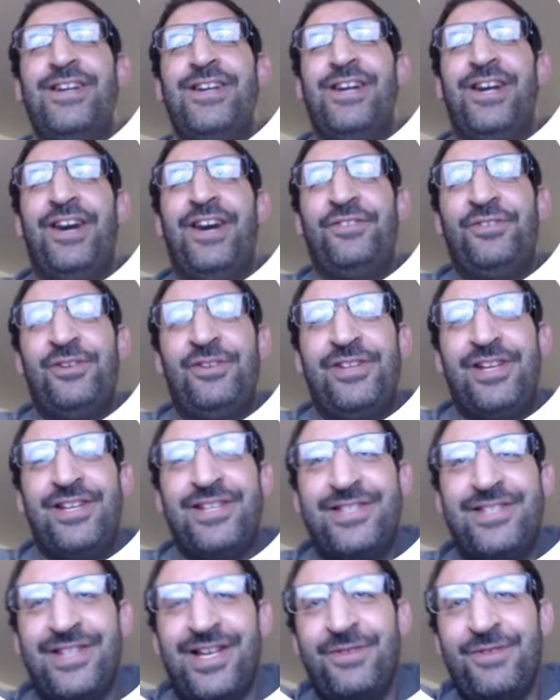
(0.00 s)
After
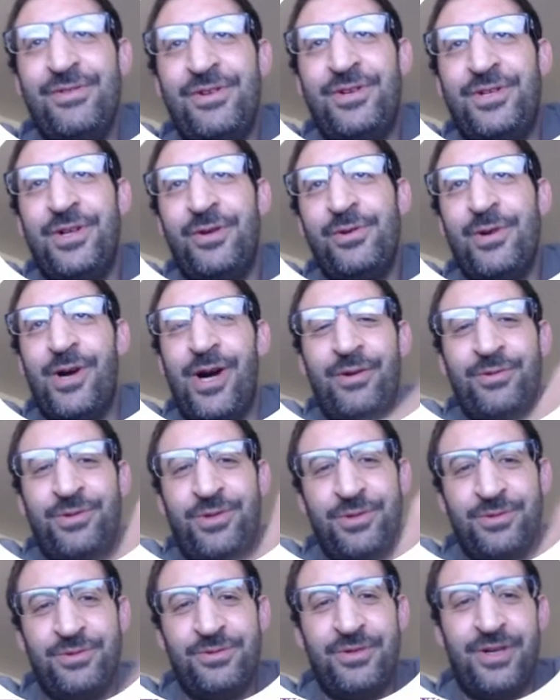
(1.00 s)
this, I will show you how
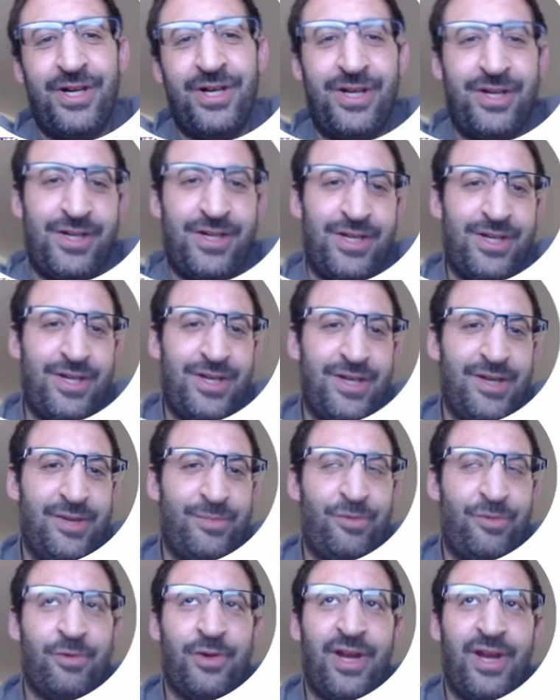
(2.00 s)
to
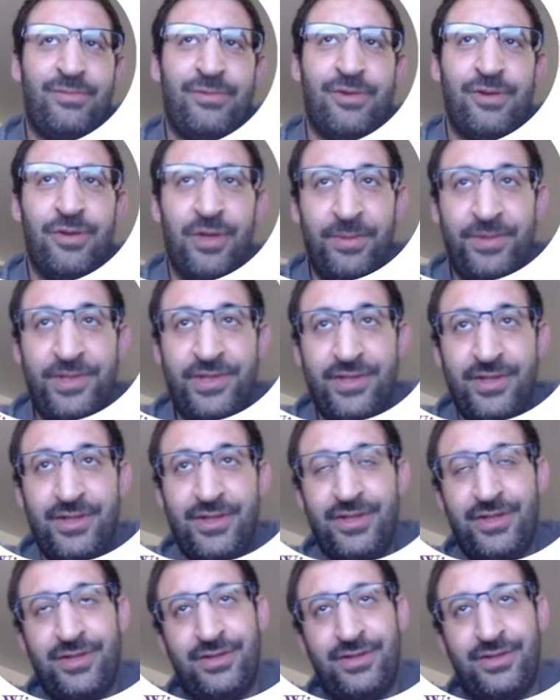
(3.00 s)
program loops